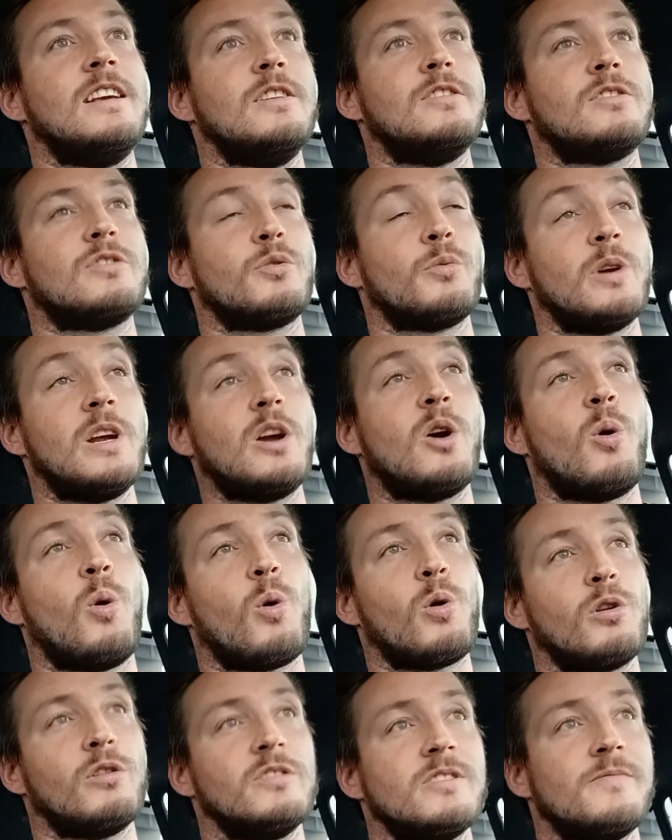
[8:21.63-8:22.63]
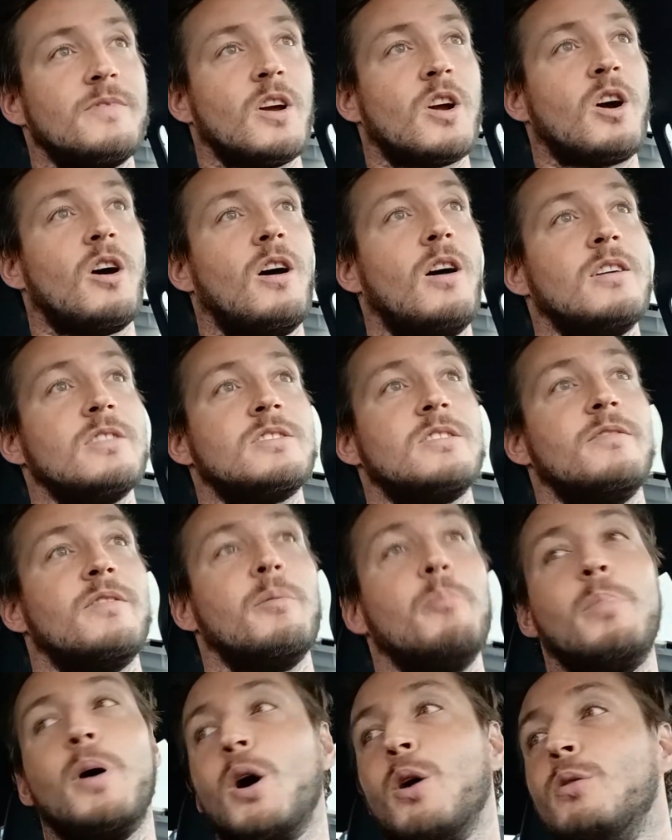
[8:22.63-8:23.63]
least 3/4 of the cost
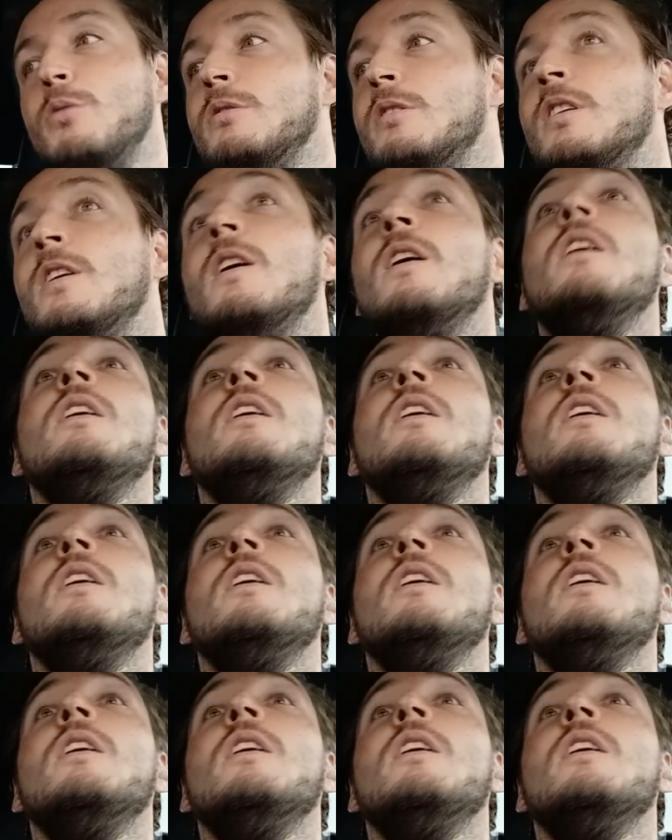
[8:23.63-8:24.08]
of the boat